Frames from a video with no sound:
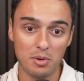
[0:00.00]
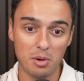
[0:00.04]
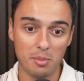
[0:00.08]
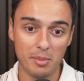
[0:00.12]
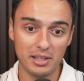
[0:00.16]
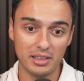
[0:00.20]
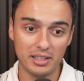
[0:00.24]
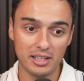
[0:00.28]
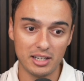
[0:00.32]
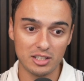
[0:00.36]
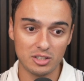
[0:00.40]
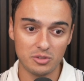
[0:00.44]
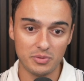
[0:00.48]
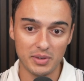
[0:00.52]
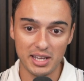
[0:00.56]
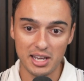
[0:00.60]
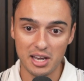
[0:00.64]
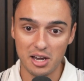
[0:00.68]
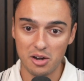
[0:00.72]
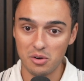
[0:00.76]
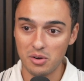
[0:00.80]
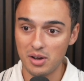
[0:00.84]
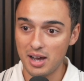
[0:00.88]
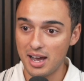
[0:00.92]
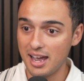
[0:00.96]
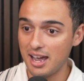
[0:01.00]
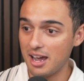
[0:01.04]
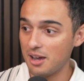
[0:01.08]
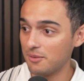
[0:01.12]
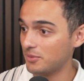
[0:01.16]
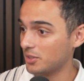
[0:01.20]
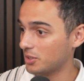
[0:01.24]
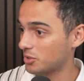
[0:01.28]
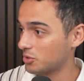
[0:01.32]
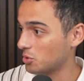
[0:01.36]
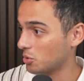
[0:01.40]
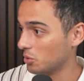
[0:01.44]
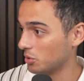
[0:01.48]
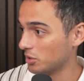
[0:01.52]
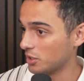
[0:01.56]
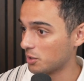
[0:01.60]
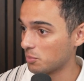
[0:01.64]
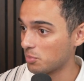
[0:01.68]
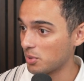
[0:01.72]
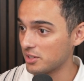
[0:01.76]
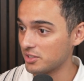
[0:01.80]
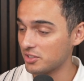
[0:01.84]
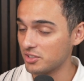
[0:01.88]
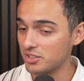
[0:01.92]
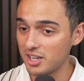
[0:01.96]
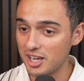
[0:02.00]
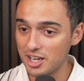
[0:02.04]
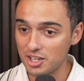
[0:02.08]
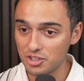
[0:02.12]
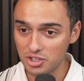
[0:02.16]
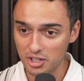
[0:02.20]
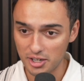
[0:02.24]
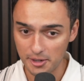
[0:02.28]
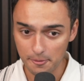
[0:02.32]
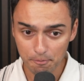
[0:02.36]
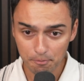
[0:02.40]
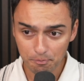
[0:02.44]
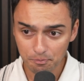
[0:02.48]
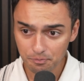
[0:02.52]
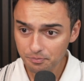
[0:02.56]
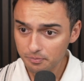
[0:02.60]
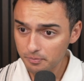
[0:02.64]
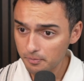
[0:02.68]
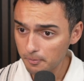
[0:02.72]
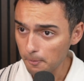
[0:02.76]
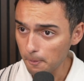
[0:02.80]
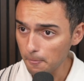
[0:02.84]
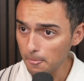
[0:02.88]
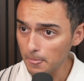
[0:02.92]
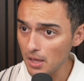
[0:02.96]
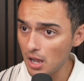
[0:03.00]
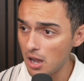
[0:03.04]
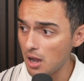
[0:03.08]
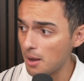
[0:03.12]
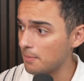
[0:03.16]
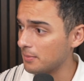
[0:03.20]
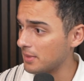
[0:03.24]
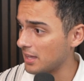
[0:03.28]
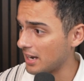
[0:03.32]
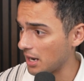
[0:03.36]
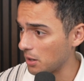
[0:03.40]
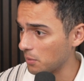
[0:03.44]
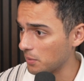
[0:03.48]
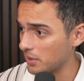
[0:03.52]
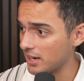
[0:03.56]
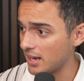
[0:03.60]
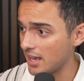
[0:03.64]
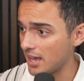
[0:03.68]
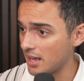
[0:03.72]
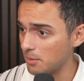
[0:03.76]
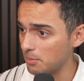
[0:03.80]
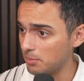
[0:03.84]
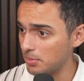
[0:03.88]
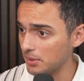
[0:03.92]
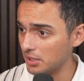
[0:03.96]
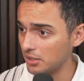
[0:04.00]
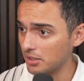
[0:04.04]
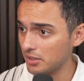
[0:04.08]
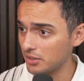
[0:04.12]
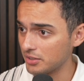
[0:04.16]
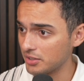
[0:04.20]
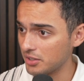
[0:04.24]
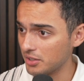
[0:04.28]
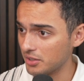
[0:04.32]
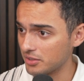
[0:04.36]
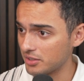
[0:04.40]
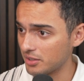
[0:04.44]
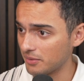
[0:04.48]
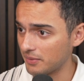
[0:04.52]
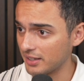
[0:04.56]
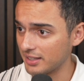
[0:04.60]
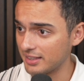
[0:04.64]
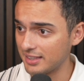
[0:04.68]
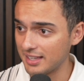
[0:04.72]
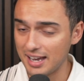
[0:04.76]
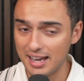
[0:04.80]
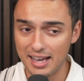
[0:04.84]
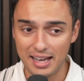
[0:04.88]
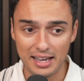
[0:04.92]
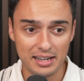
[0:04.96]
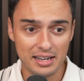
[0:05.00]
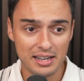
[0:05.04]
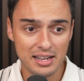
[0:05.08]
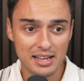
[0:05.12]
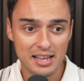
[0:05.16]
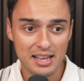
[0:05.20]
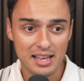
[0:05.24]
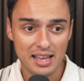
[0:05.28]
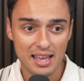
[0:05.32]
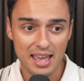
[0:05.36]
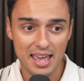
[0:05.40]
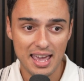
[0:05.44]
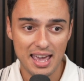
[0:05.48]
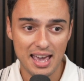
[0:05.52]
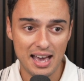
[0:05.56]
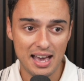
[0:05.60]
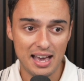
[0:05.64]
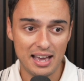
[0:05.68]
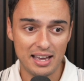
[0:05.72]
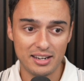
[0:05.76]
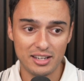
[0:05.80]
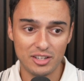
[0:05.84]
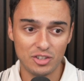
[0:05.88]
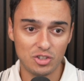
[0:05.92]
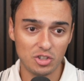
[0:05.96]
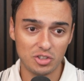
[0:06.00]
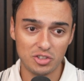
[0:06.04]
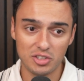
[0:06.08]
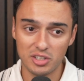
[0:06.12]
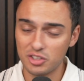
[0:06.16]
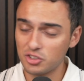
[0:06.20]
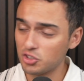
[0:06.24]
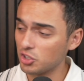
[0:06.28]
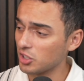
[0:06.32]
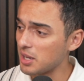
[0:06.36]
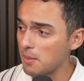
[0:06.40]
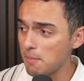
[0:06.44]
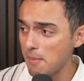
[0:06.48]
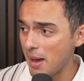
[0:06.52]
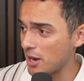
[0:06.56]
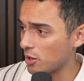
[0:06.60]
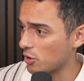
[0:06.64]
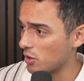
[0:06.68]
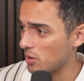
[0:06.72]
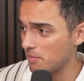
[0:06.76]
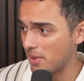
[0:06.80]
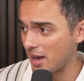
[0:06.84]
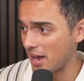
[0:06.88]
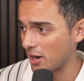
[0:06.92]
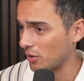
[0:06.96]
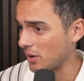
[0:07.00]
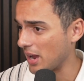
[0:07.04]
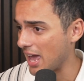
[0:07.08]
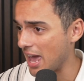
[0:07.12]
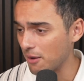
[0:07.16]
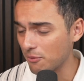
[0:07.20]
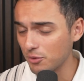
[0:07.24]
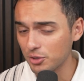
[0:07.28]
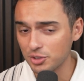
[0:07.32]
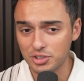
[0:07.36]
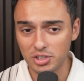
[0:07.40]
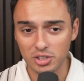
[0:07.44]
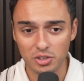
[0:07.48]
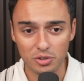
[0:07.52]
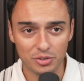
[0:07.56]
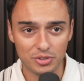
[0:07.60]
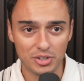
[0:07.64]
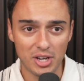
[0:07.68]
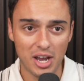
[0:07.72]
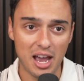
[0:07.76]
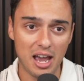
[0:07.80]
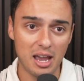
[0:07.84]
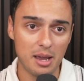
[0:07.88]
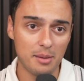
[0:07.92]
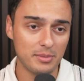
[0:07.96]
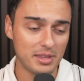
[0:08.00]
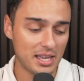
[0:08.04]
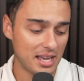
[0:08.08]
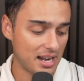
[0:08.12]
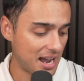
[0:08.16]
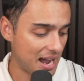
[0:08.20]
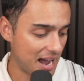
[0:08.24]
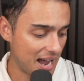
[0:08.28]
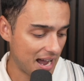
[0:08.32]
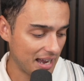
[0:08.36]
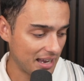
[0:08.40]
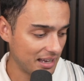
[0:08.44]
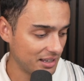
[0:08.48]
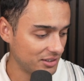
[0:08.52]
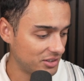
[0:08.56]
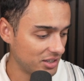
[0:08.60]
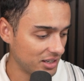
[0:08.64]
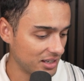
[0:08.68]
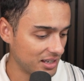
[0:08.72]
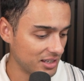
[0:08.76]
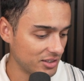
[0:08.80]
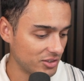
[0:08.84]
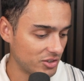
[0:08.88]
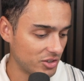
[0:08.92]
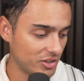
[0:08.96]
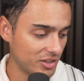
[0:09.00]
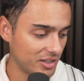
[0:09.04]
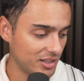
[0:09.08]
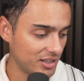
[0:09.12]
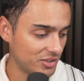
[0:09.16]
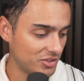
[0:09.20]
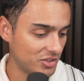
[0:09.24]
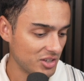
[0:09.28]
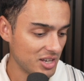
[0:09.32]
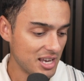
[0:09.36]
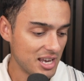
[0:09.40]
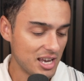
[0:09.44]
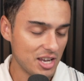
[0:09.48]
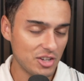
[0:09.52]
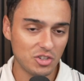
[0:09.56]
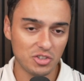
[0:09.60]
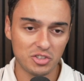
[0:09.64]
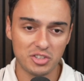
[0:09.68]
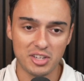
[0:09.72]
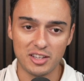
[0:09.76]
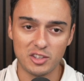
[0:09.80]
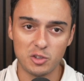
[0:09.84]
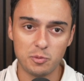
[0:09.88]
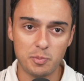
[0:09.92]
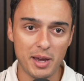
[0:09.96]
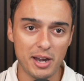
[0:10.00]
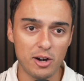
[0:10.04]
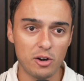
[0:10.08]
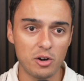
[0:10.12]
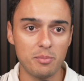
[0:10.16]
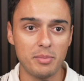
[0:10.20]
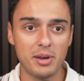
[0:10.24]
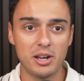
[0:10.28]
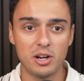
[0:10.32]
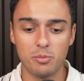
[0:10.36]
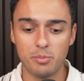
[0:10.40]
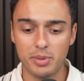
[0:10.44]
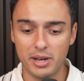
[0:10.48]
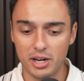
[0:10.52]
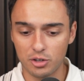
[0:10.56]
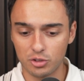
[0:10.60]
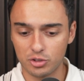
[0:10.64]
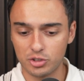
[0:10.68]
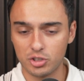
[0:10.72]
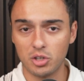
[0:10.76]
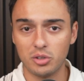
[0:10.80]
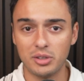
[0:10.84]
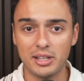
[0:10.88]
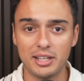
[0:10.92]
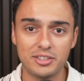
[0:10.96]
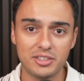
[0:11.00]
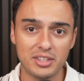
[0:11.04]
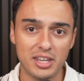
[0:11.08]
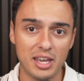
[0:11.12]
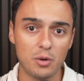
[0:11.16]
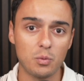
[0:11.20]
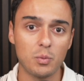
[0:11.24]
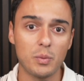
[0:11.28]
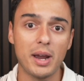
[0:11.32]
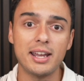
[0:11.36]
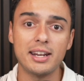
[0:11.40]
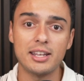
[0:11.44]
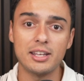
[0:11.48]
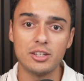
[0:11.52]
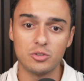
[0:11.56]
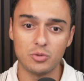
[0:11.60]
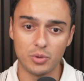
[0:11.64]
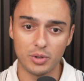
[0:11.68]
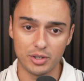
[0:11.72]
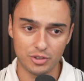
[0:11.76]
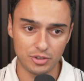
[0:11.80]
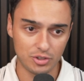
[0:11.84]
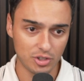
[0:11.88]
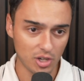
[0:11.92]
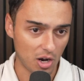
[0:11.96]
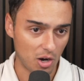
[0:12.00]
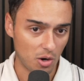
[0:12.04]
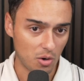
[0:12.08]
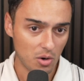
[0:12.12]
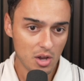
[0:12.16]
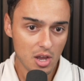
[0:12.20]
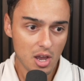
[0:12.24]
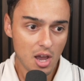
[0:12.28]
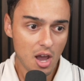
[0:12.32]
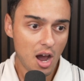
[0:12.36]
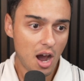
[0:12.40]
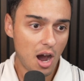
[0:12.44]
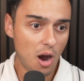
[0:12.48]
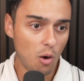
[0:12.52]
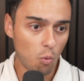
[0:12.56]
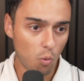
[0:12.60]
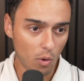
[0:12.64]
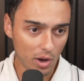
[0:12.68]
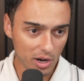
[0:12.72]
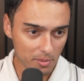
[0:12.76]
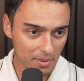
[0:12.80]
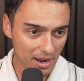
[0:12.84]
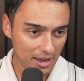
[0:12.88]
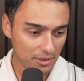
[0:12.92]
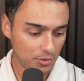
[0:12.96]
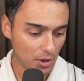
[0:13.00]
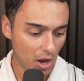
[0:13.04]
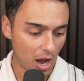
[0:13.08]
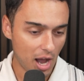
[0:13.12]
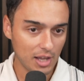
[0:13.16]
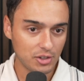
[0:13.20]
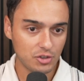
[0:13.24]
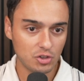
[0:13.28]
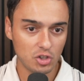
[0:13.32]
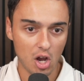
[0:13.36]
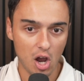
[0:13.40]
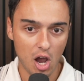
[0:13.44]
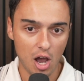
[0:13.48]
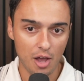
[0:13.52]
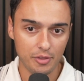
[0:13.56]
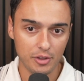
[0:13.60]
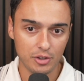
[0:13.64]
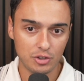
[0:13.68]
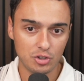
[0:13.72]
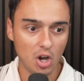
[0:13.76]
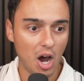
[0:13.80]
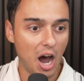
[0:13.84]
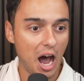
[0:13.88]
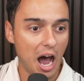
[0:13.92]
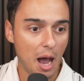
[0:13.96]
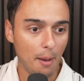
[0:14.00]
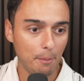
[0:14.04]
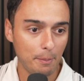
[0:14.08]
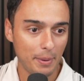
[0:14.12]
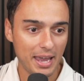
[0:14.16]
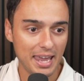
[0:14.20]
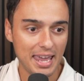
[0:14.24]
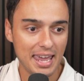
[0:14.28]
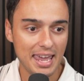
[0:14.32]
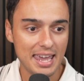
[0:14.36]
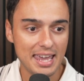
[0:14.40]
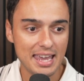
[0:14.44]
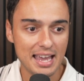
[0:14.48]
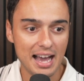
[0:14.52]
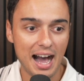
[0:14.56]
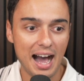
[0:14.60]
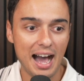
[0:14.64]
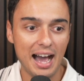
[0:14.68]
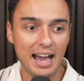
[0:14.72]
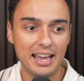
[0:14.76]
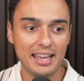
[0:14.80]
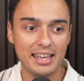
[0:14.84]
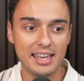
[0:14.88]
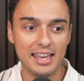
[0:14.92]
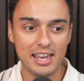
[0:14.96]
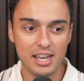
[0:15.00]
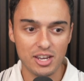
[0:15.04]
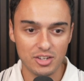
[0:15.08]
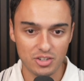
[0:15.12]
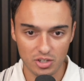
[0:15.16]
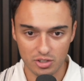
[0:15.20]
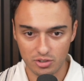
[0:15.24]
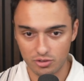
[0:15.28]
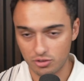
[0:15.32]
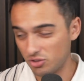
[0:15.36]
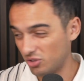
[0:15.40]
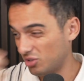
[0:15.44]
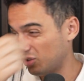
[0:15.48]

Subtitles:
on my latest video, I have this cool little presentation that I went ahead and built, stuff like that. And it's looking better and better. Every single time that I dig into this, it just gets better and better and better. So let's get right into it. So what are my thoughts on the top AI agents